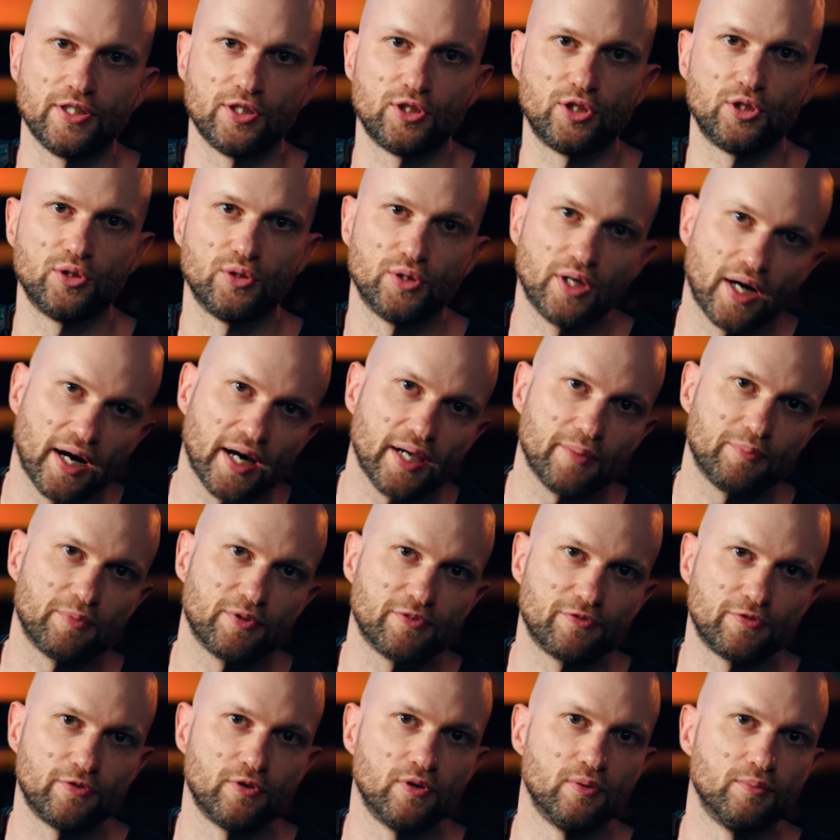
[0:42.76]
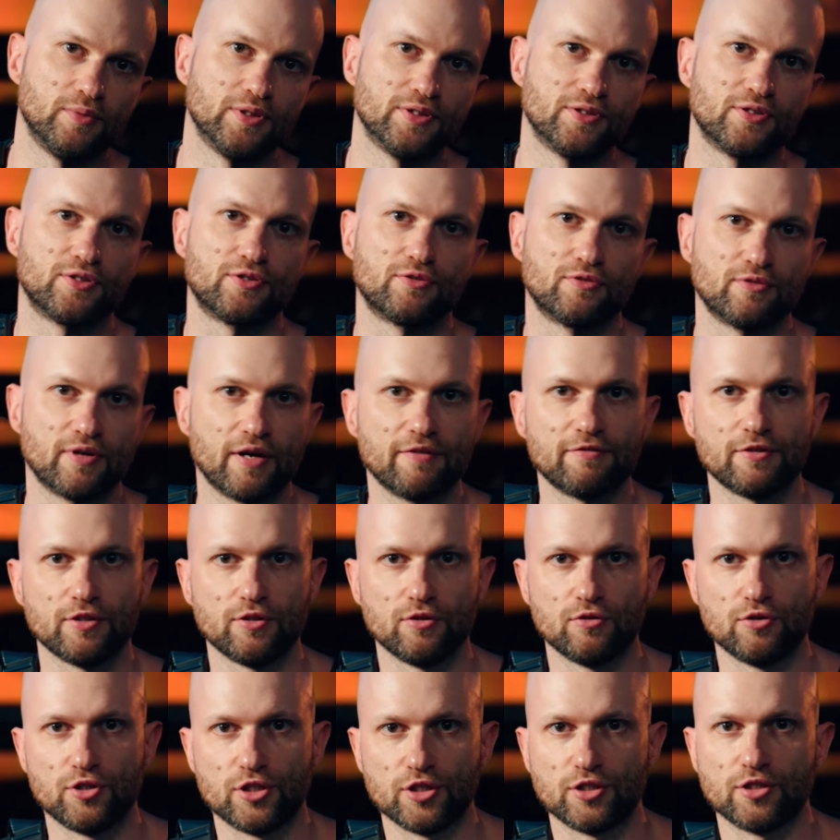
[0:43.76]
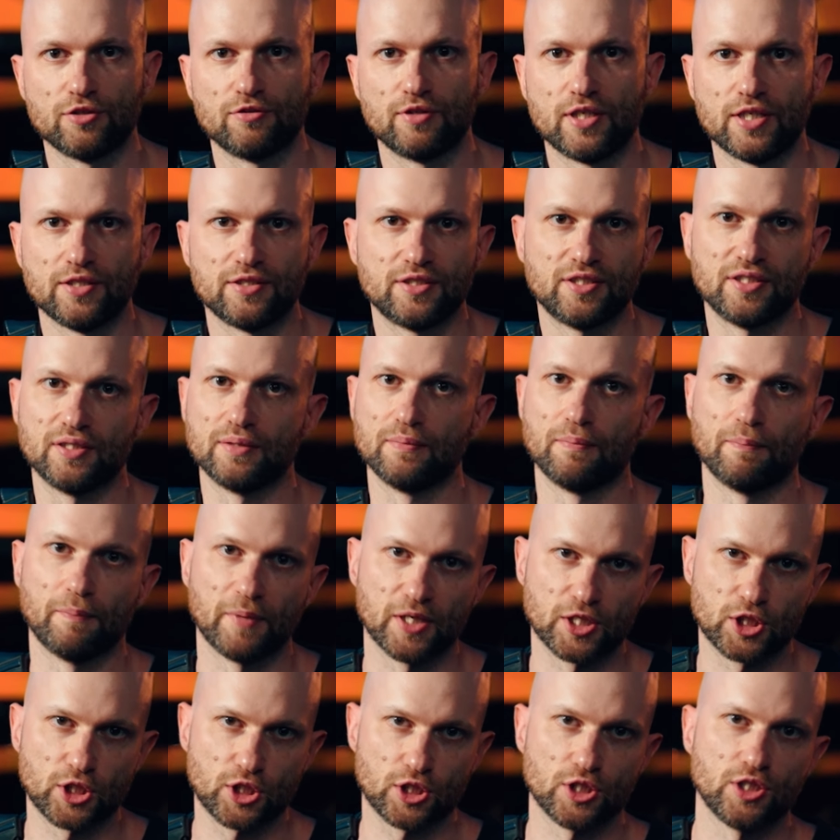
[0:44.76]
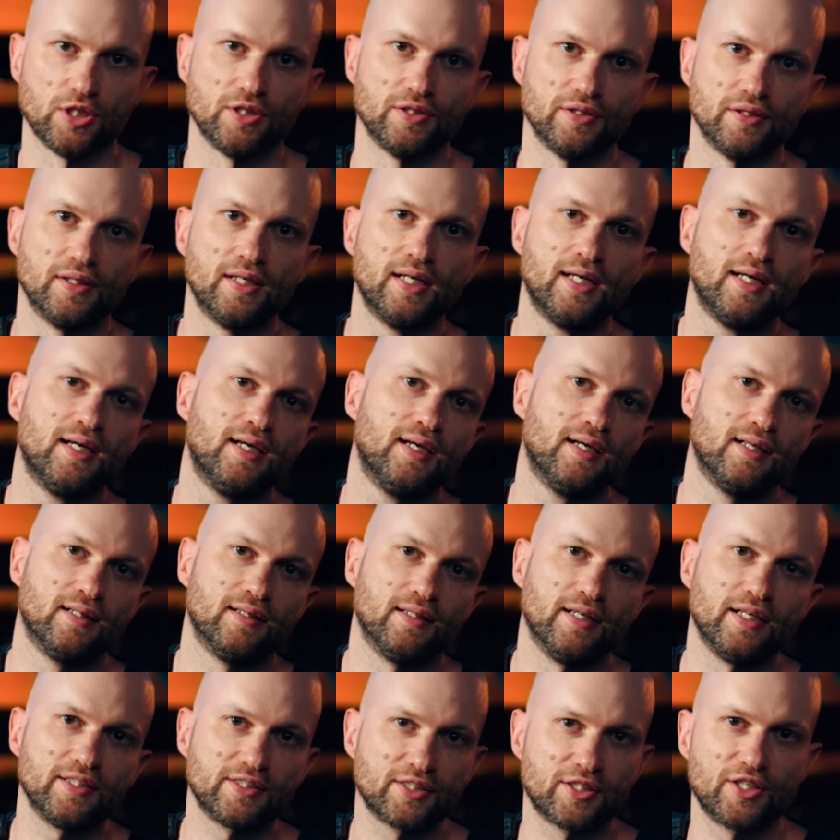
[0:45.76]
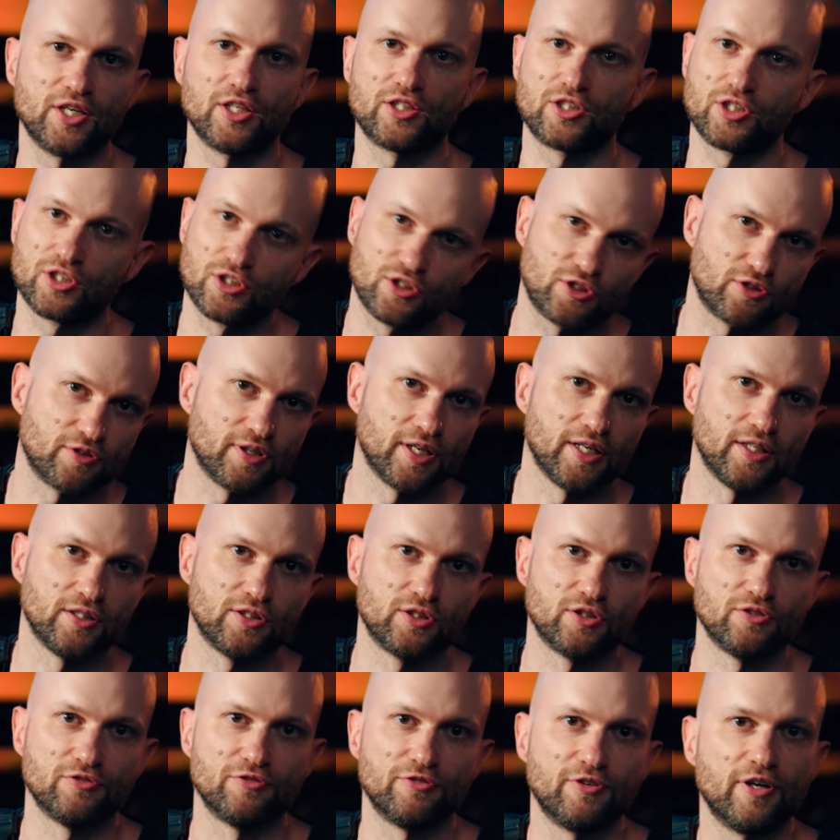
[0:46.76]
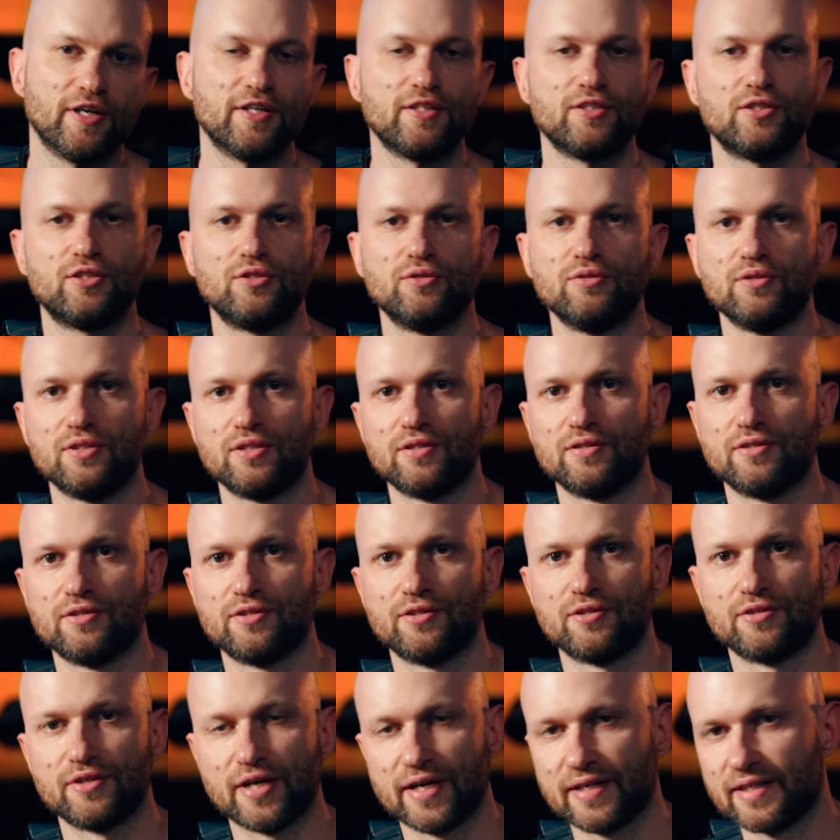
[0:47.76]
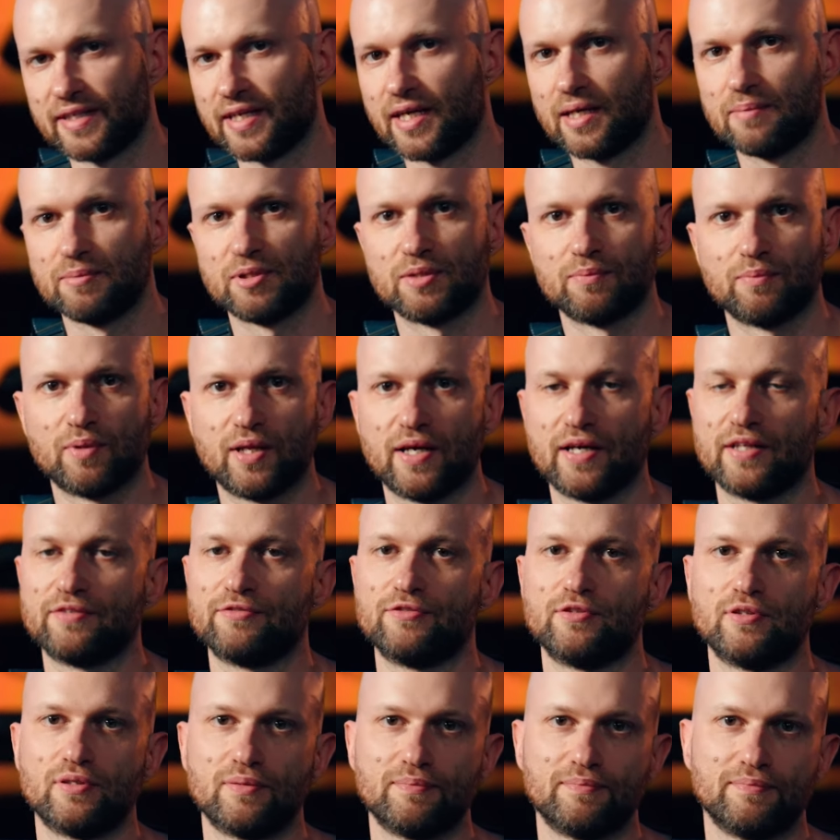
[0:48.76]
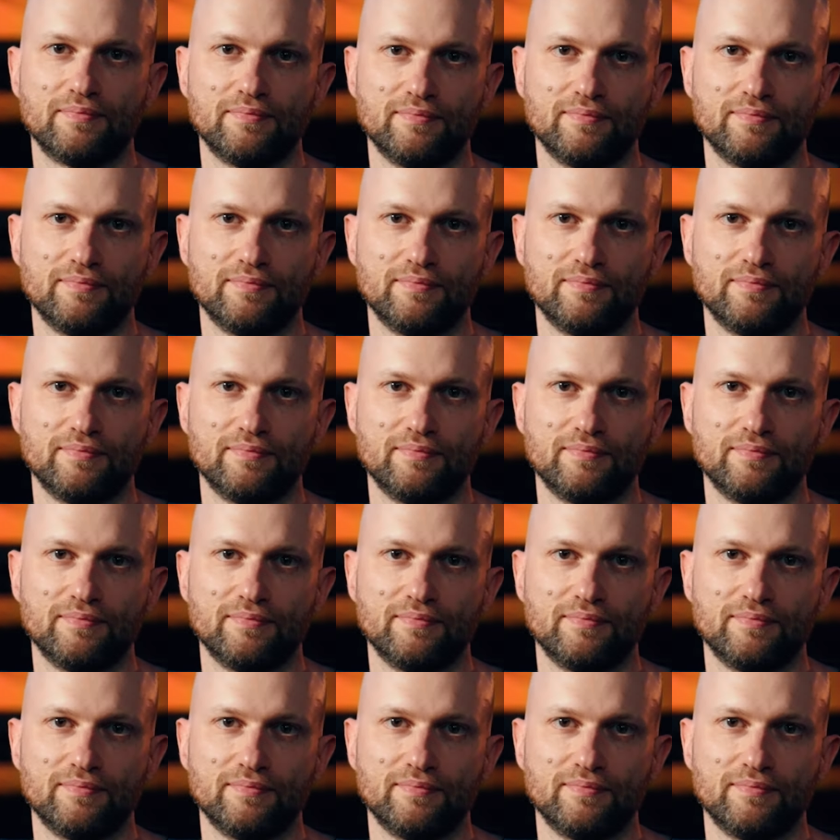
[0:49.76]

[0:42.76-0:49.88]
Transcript: into high-performance revenue-generating machine. Let's get straight to fine-tuning your iGaming platform.